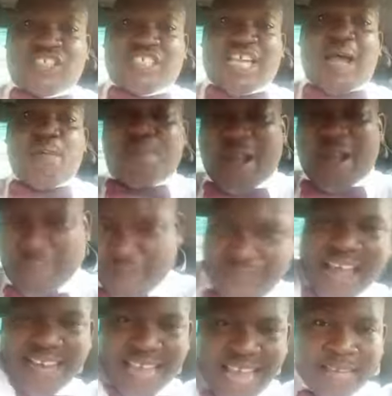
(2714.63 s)
your
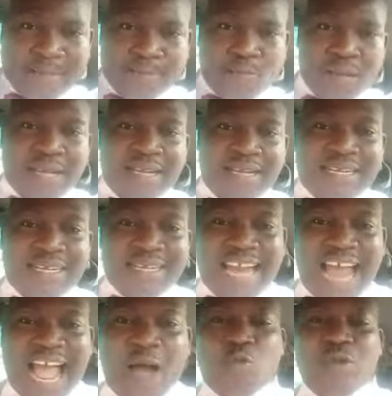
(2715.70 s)
village, it
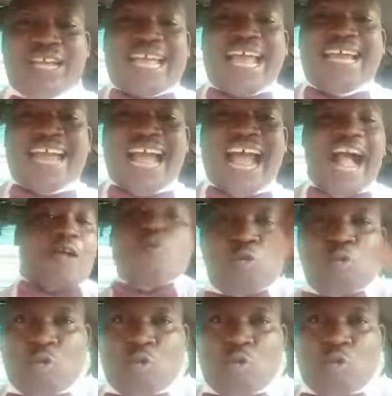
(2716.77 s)
shall backfire.